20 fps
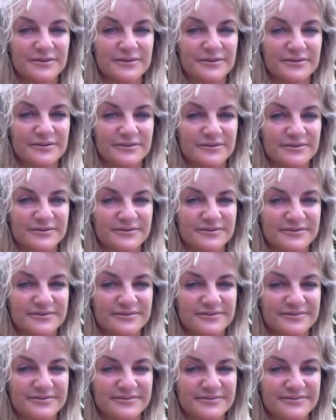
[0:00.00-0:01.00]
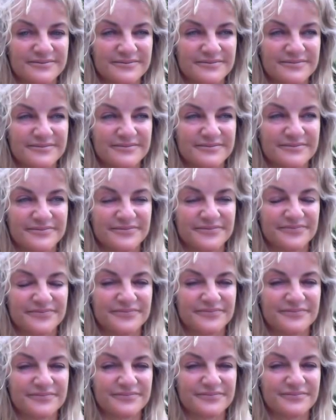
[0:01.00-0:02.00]

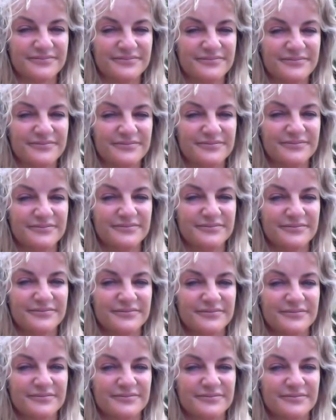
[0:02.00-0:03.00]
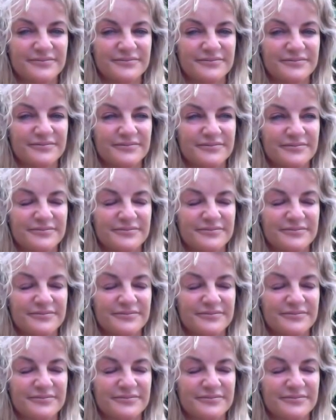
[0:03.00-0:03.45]
(silence)